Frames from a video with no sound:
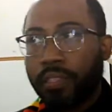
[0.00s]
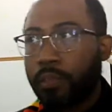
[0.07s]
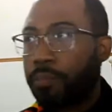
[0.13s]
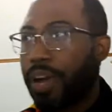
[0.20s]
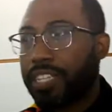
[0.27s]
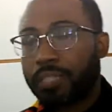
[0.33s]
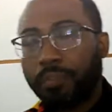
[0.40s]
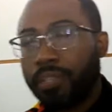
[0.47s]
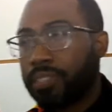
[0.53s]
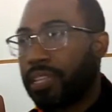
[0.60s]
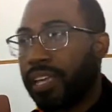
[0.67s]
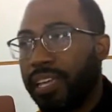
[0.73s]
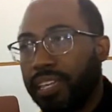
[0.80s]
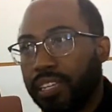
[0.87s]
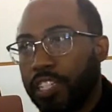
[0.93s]
the possibilities
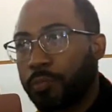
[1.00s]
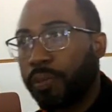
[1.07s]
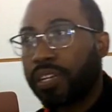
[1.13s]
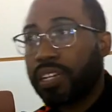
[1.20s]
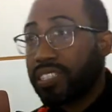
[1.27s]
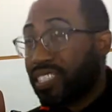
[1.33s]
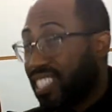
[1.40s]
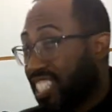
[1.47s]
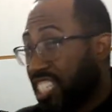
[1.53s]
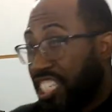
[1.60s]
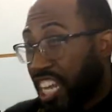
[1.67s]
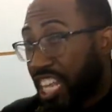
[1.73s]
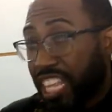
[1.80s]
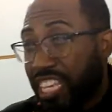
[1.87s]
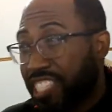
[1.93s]
are endless, because the
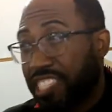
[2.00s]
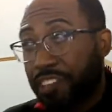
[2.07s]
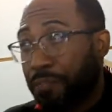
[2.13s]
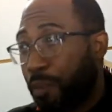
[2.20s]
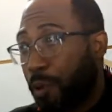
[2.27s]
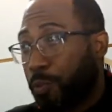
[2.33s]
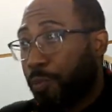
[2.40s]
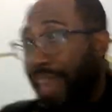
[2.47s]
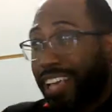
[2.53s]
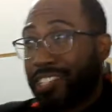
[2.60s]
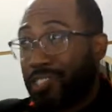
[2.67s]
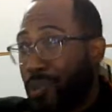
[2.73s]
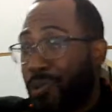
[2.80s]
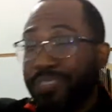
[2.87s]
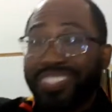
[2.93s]
genius of those black
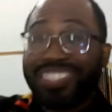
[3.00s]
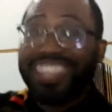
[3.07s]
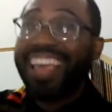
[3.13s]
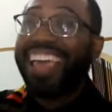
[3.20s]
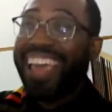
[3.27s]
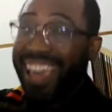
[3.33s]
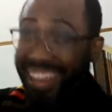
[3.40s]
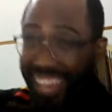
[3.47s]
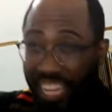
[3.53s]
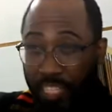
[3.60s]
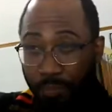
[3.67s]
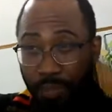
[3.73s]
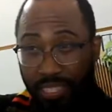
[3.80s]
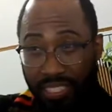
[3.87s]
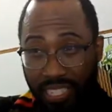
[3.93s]
students at
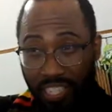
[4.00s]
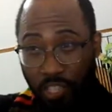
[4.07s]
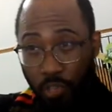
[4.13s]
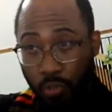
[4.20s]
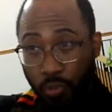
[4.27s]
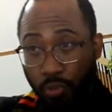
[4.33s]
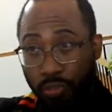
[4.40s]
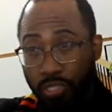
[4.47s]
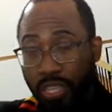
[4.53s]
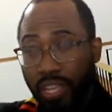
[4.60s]
HBCUs